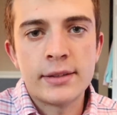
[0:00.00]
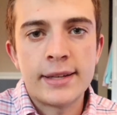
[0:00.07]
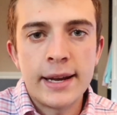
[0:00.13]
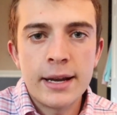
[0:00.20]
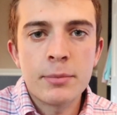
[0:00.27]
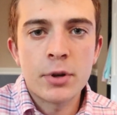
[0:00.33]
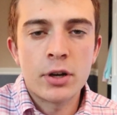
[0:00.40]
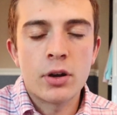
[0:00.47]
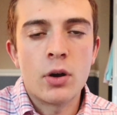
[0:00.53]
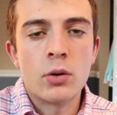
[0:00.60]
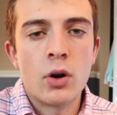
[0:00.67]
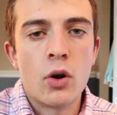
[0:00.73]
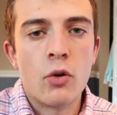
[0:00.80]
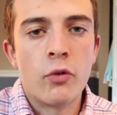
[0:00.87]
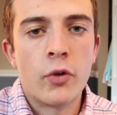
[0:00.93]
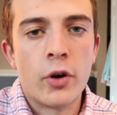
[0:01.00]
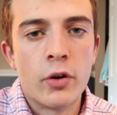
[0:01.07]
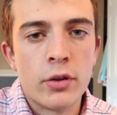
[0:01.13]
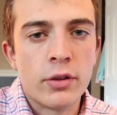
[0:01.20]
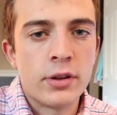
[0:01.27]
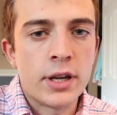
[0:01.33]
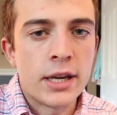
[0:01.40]
Today, I'm going to go
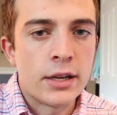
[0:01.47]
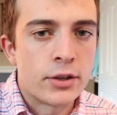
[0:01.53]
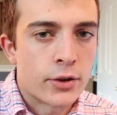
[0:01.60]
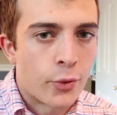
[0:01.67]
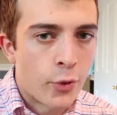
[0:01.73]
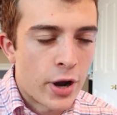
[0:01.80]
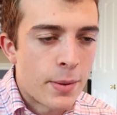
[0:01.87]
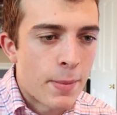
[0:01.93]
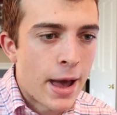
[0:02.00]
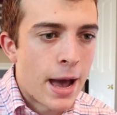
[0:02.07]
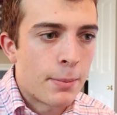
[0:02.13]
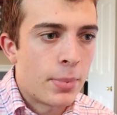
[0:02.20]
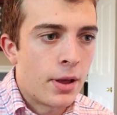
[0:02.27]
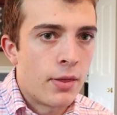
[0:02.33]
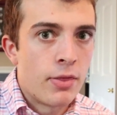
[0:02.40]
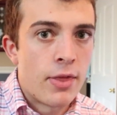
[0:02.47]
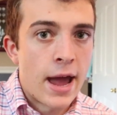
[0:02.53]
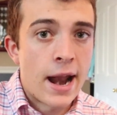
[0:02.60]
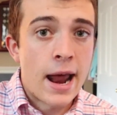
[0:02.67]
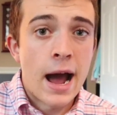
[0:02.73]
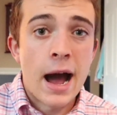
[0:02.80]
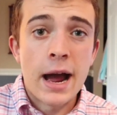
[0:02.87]
over the degree map
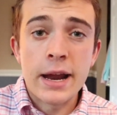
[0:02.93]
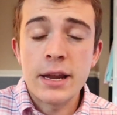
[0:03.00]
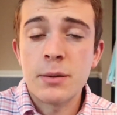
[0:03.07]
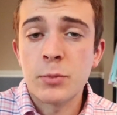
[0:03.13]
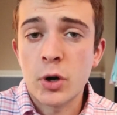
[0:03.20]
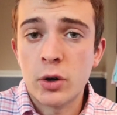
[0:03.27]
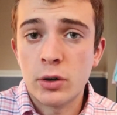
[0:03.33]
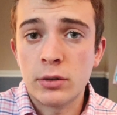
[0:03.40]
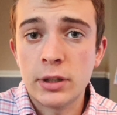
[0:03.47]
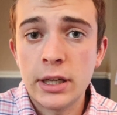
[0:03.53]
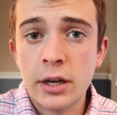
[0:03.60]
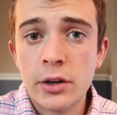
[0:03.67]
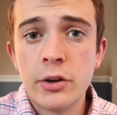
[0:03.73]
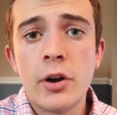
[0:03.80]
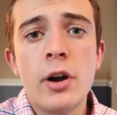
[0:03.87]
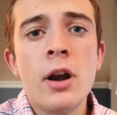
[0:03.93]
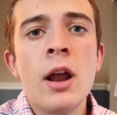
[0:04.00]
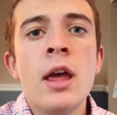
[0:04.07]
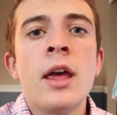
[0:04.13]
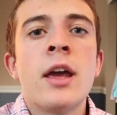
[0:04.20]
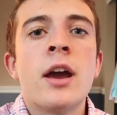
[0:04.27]
that I am currently under,